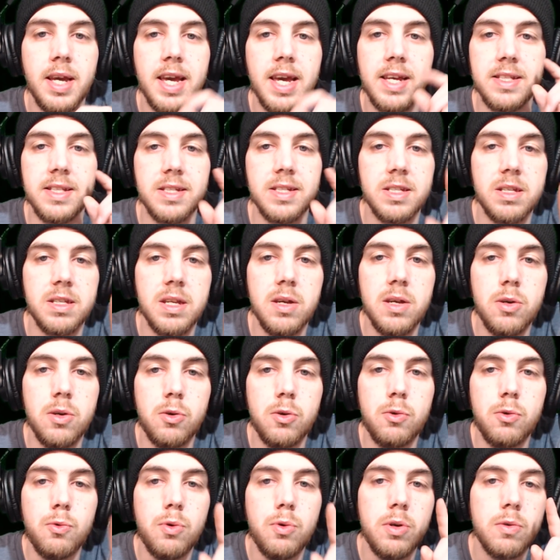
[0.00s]
It
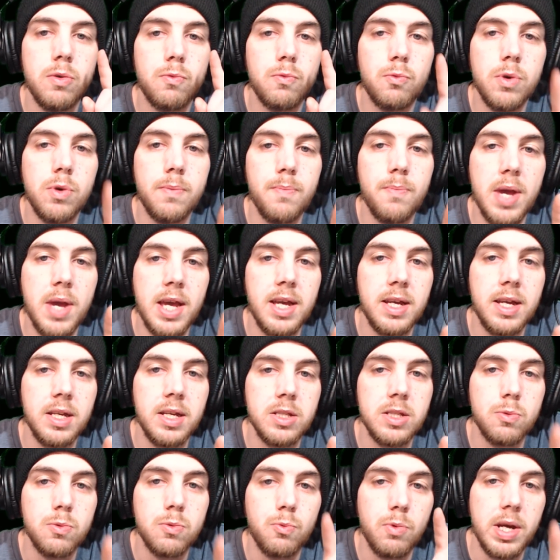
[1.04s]
still
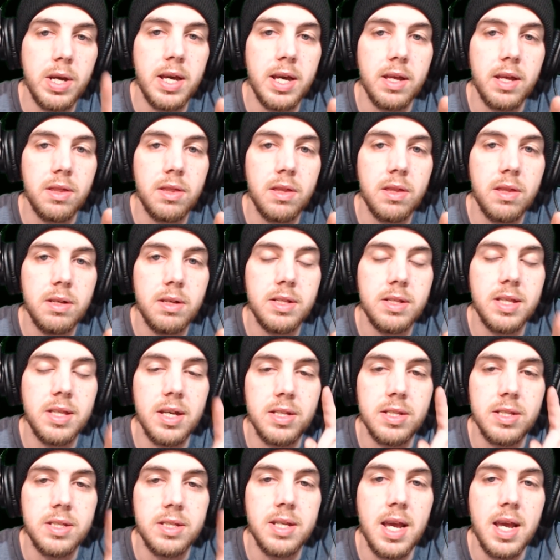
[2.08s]
remains with
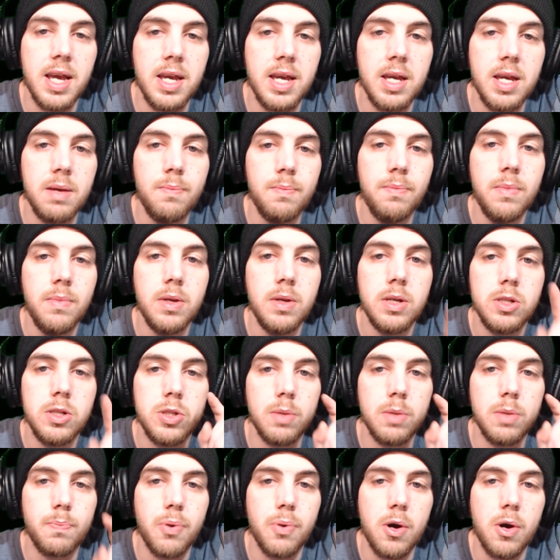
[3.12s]
the same
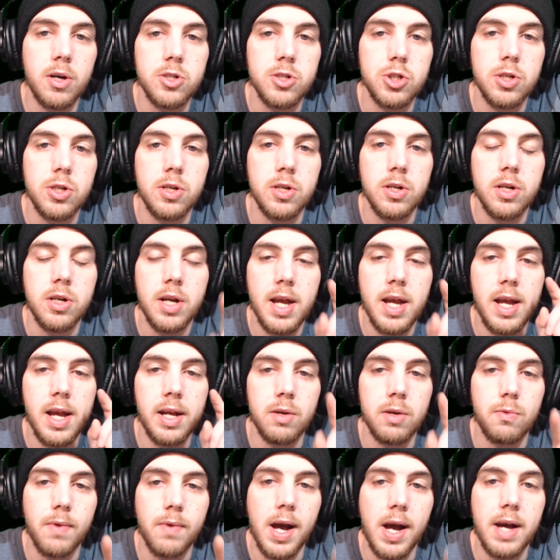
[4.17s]
departure and
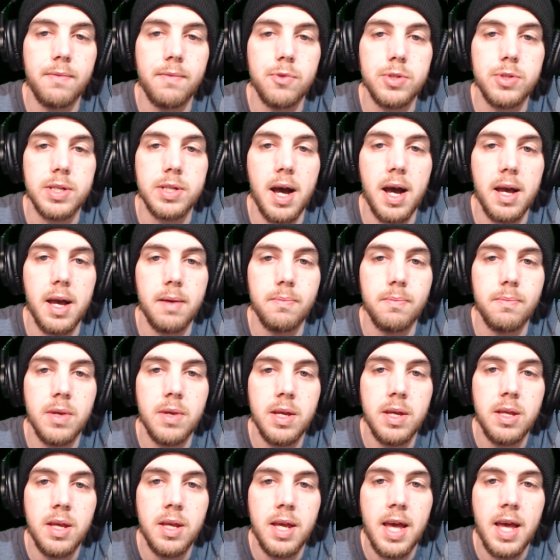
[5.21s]
arrival time
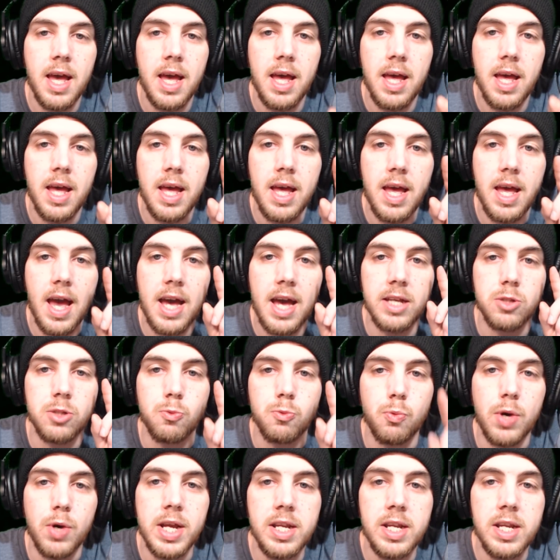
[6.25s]
as
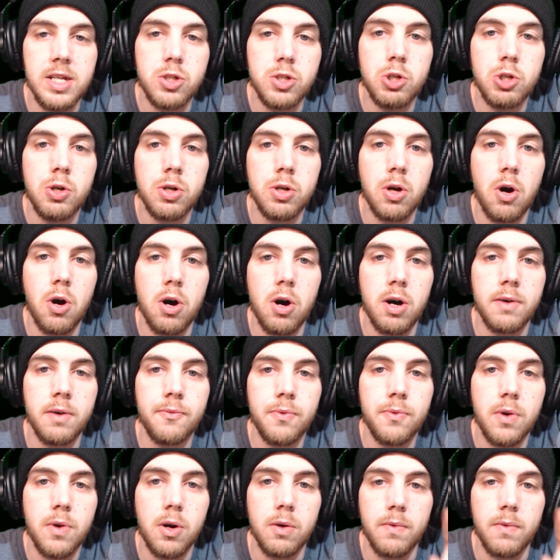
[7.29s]
when it took
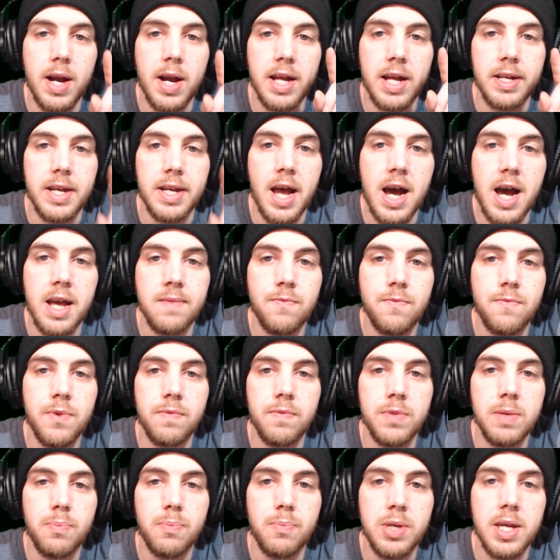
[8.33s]
off around
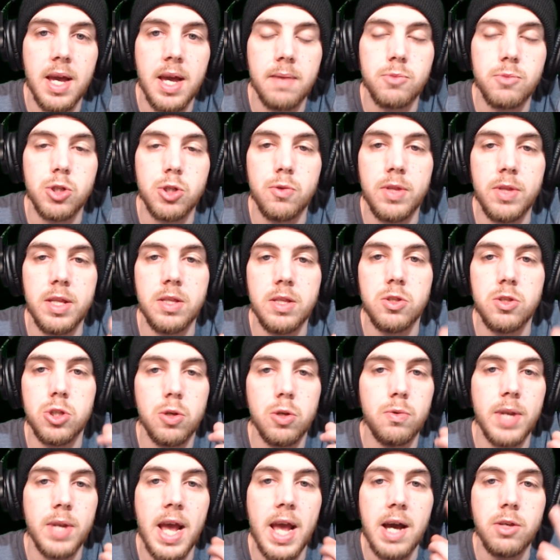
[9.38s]
9:50 p.m.
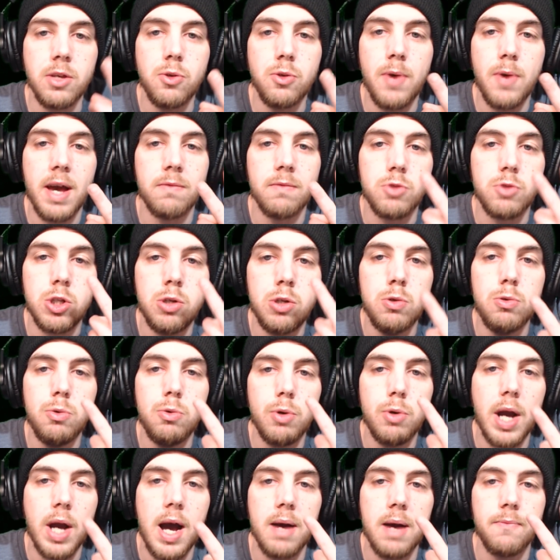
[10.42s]
So now you have
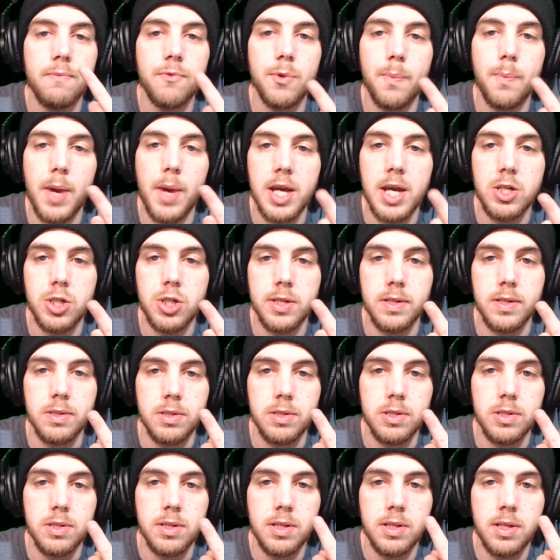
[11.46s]
2
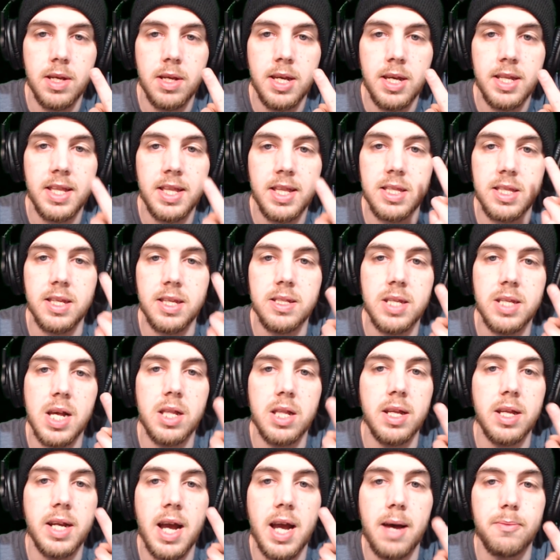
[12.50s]
confirmations that this
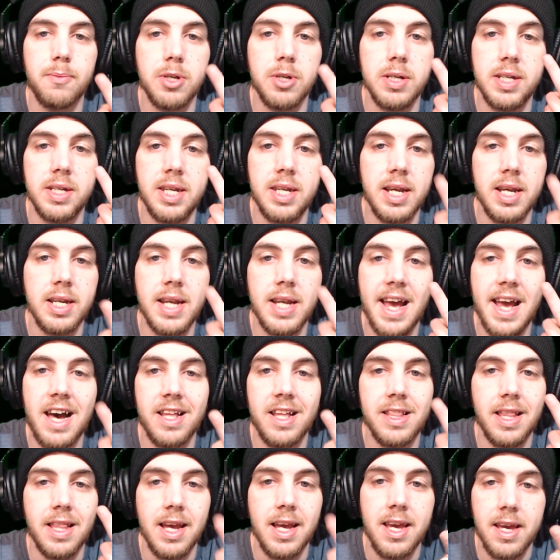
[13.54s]
helicopter did
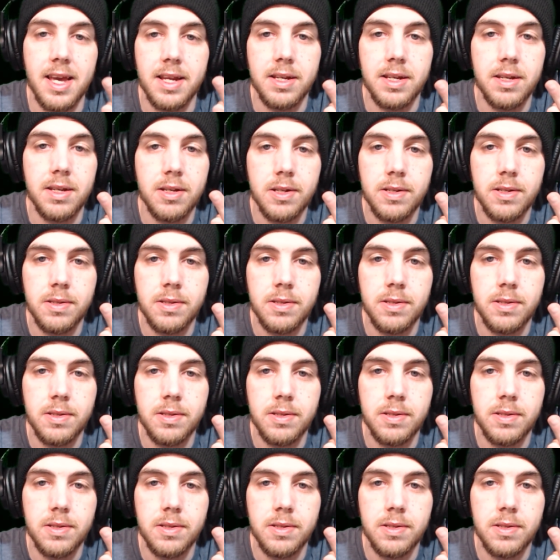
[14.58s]
not land.